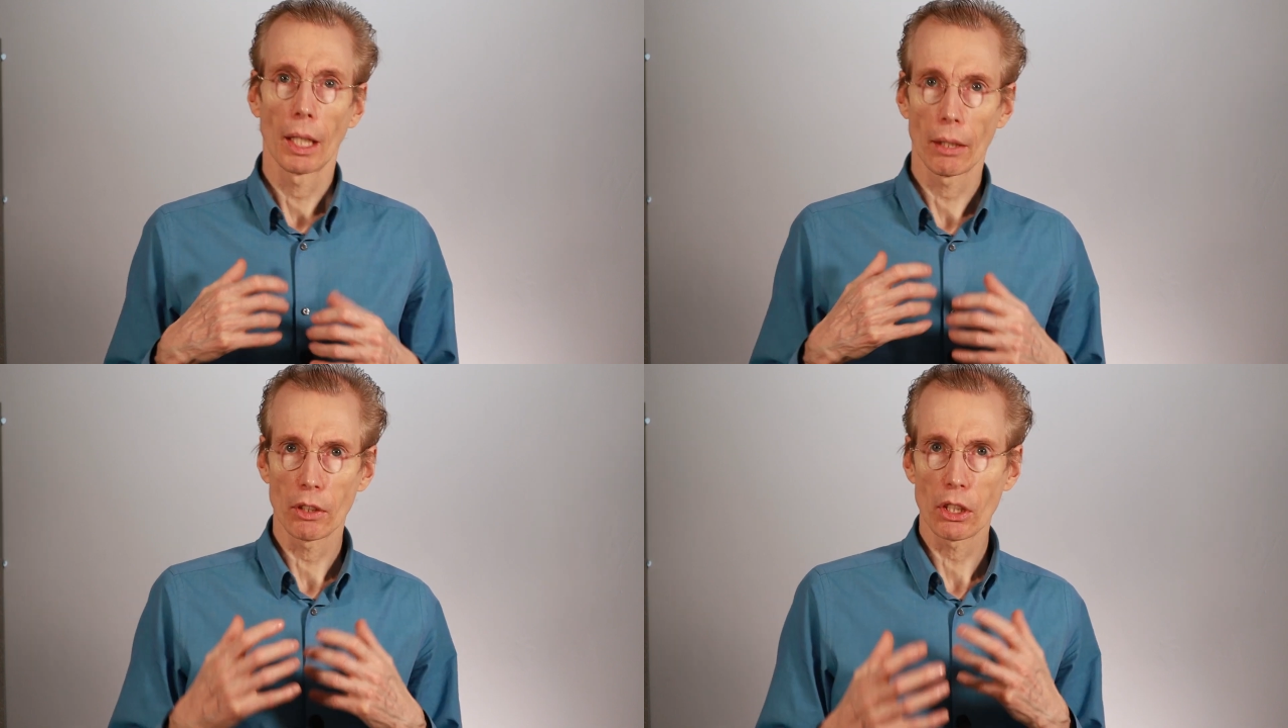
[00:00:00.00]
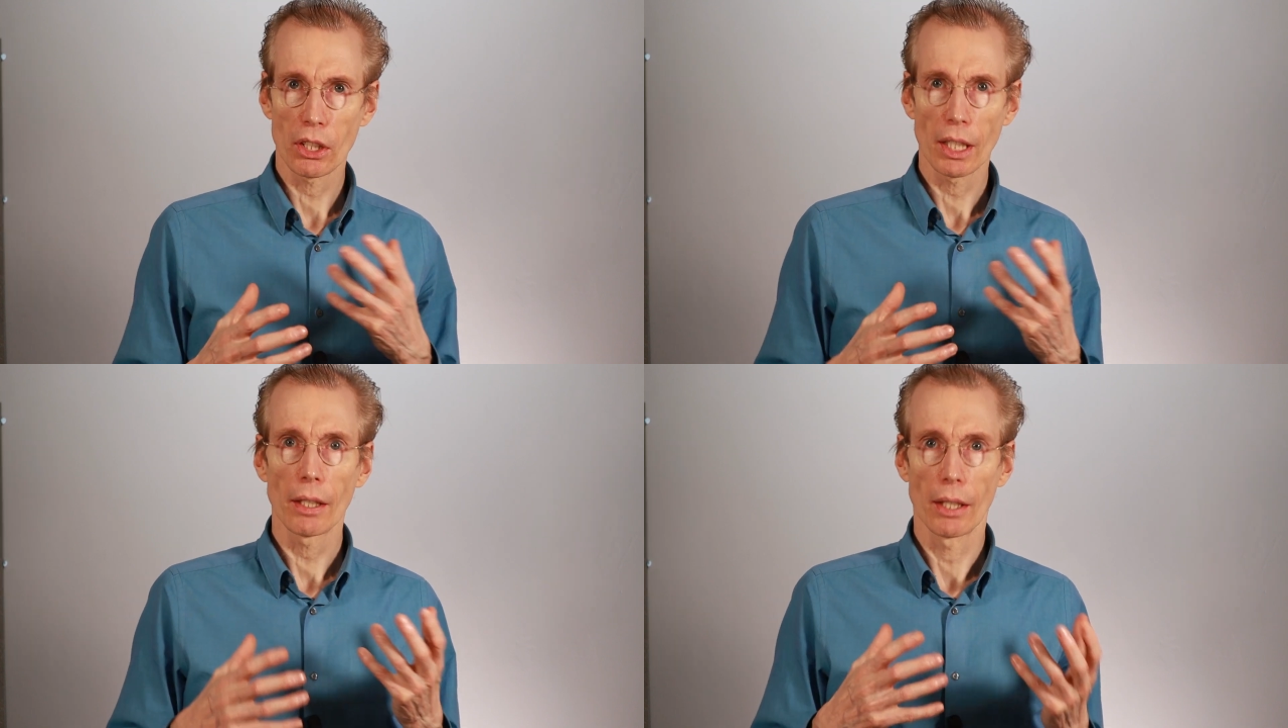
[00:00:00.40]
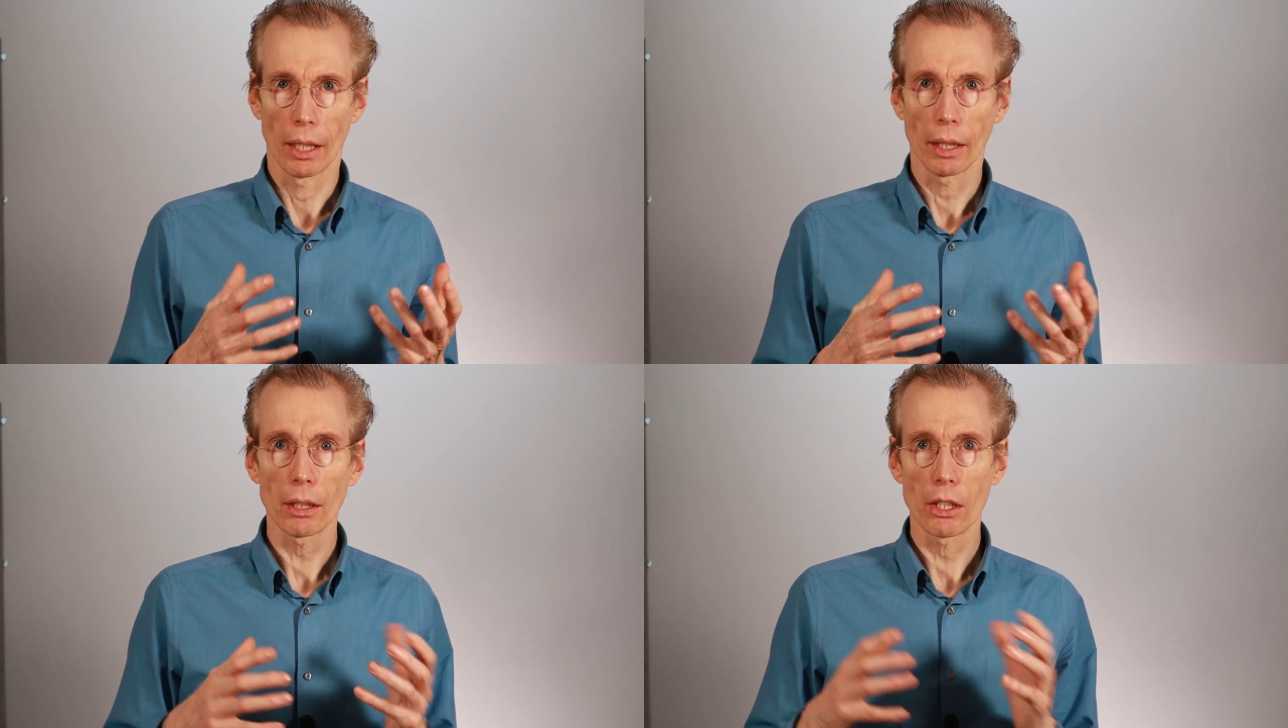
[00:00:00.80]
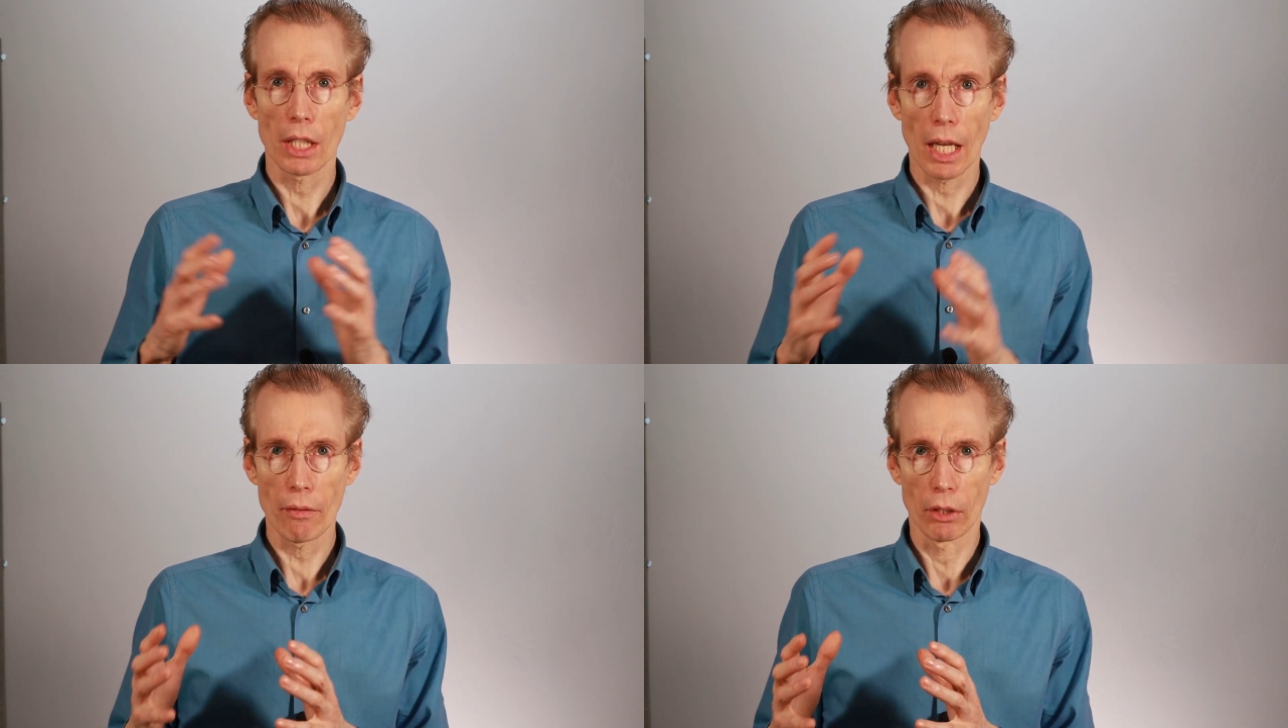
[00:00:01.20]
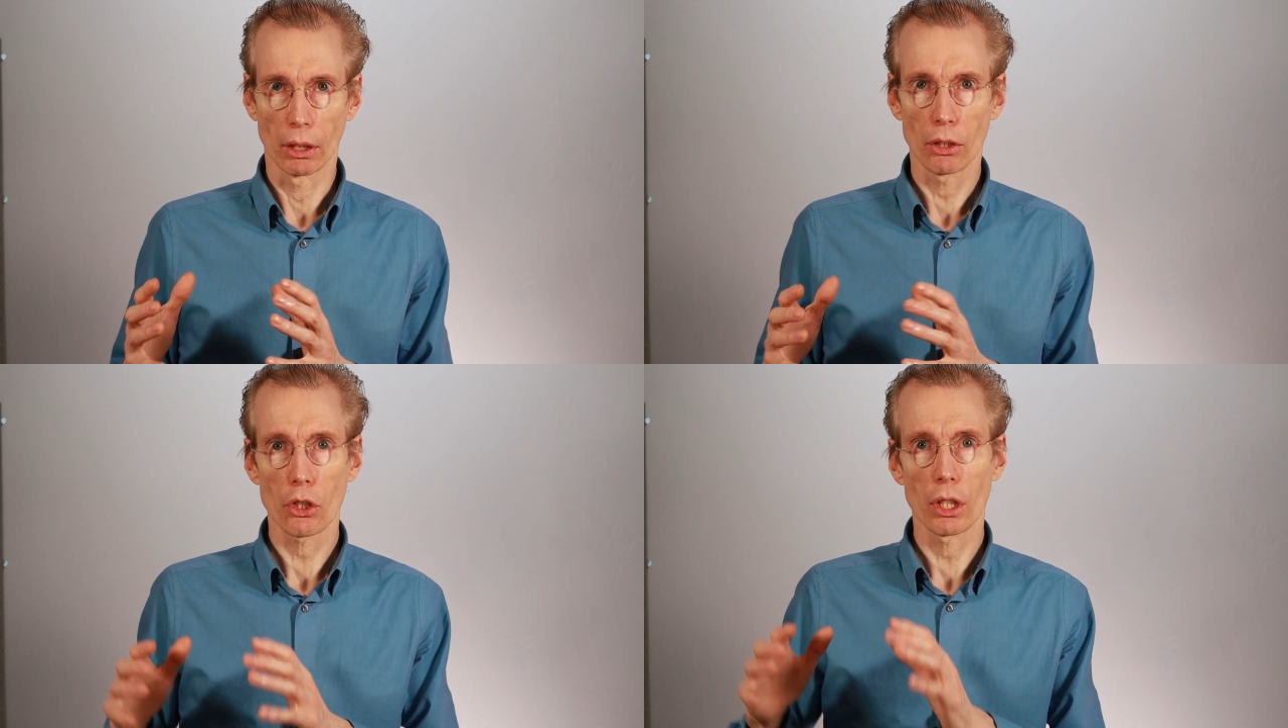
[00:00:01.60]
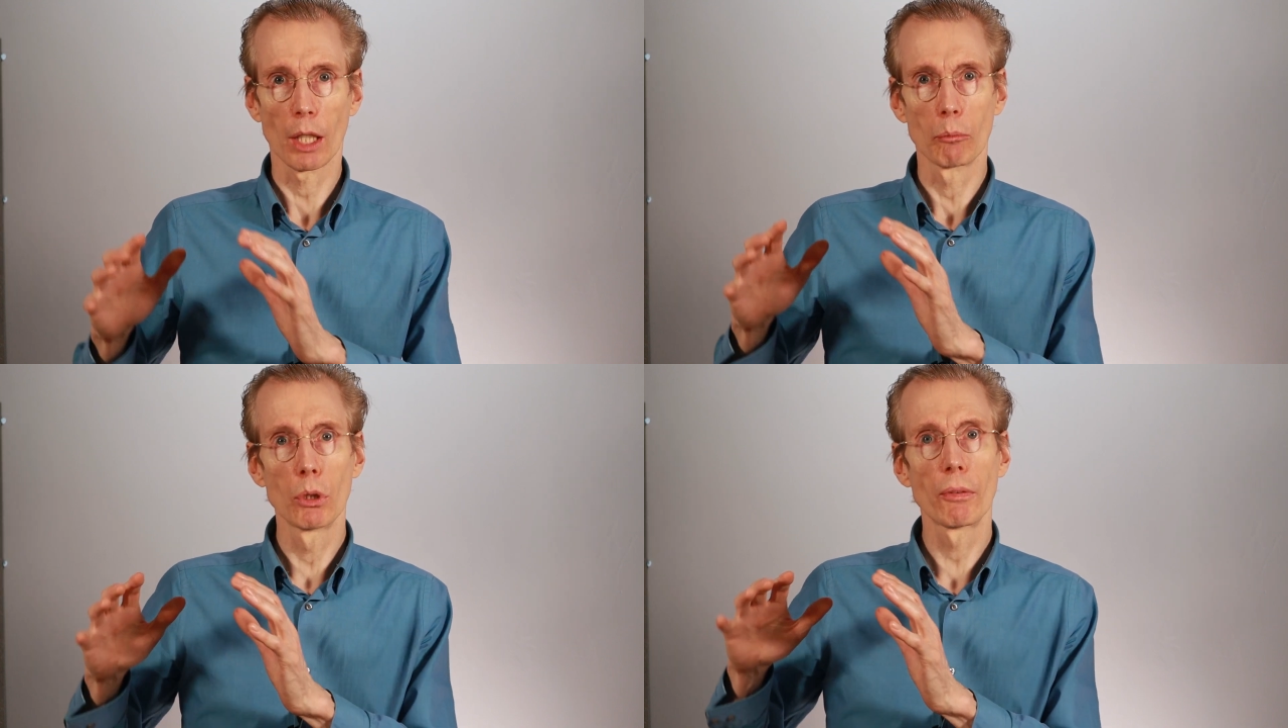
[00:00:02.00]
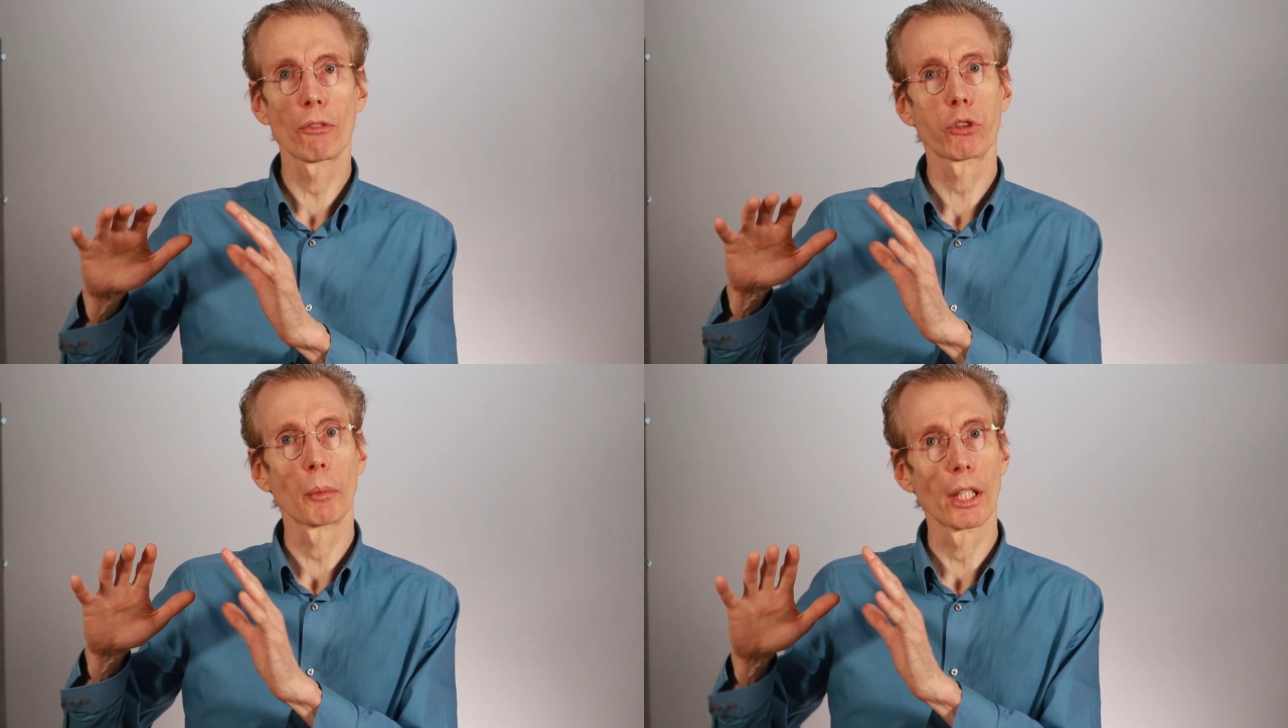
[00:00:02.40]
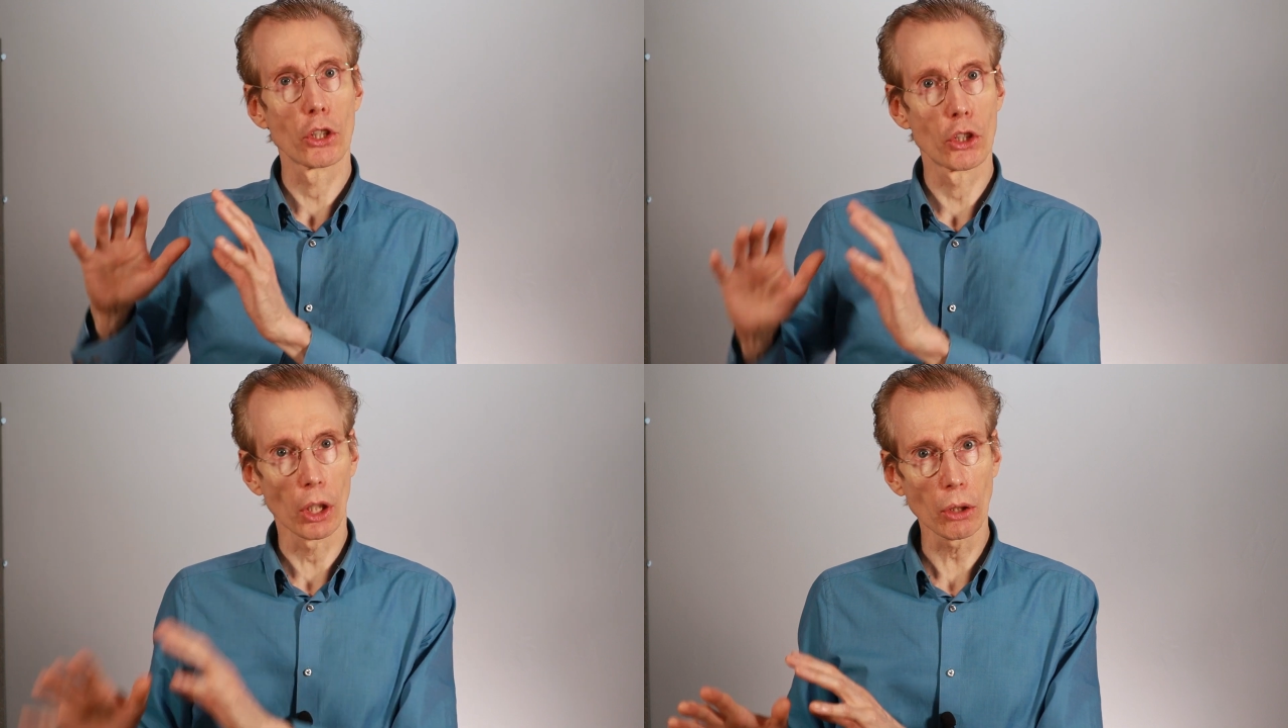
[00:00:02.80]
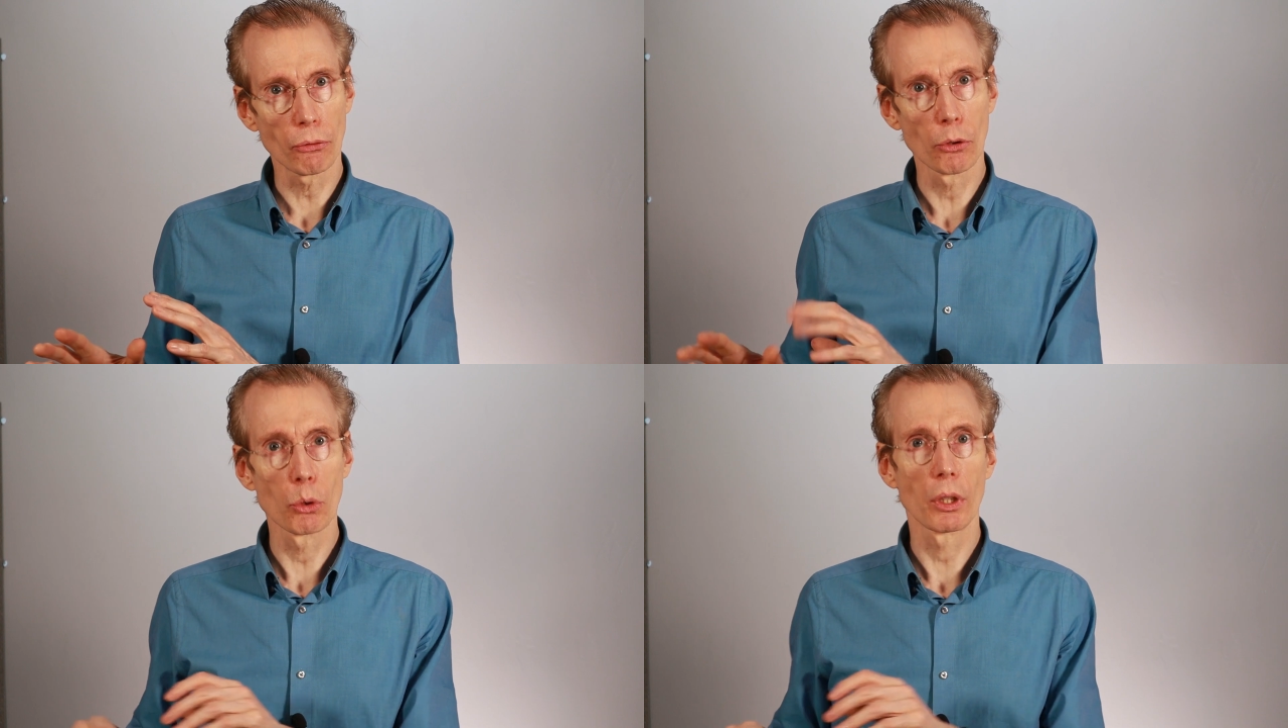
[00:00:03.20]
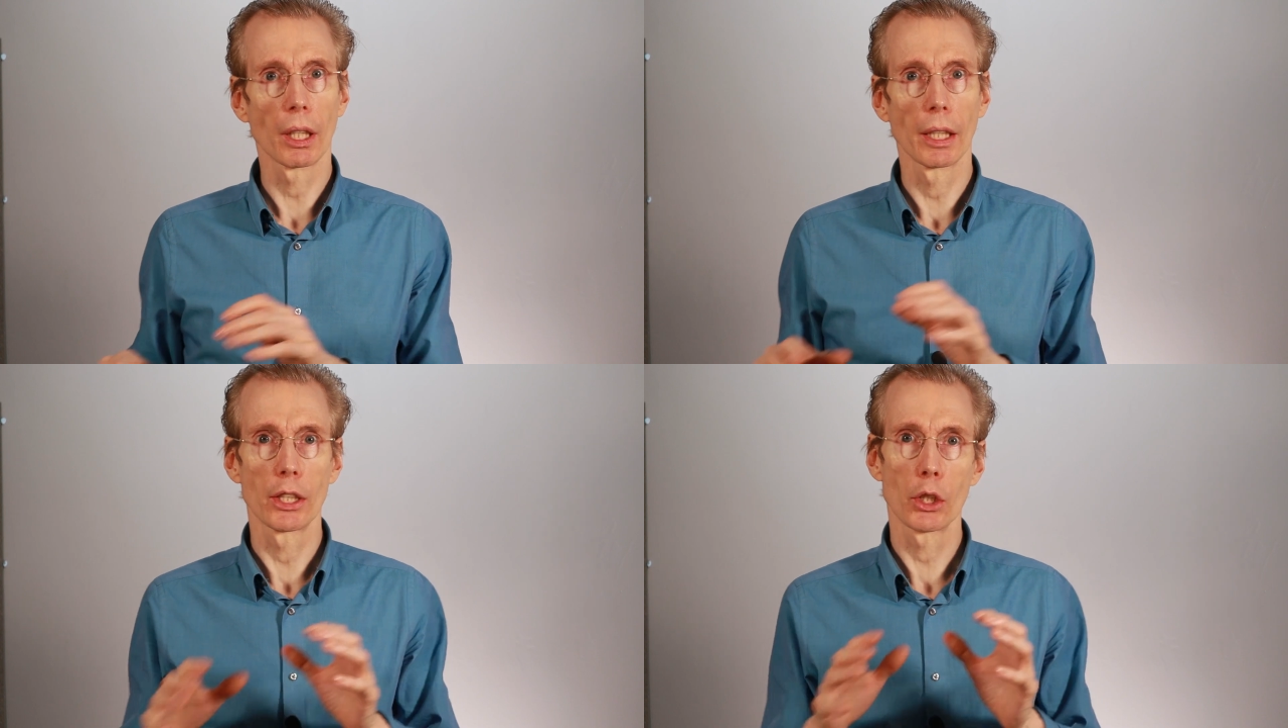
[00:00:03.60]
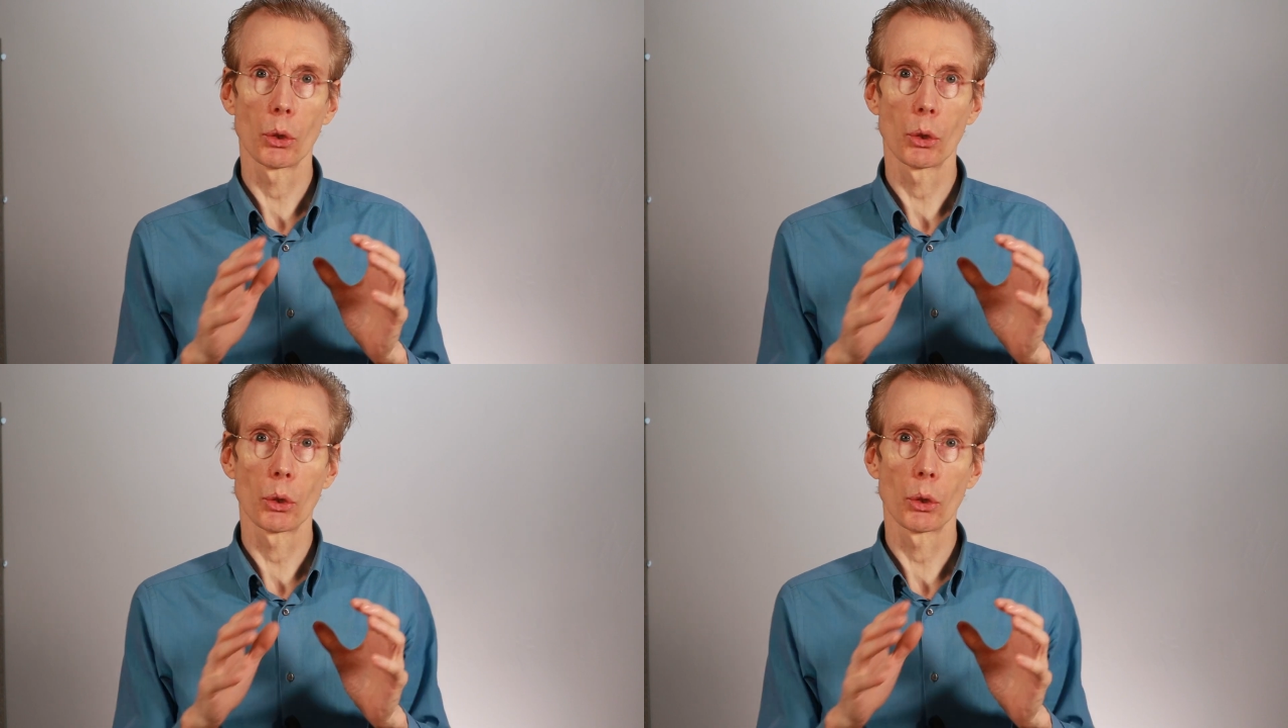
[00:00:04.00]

Having said that, there's evidence that moving from a junk food diet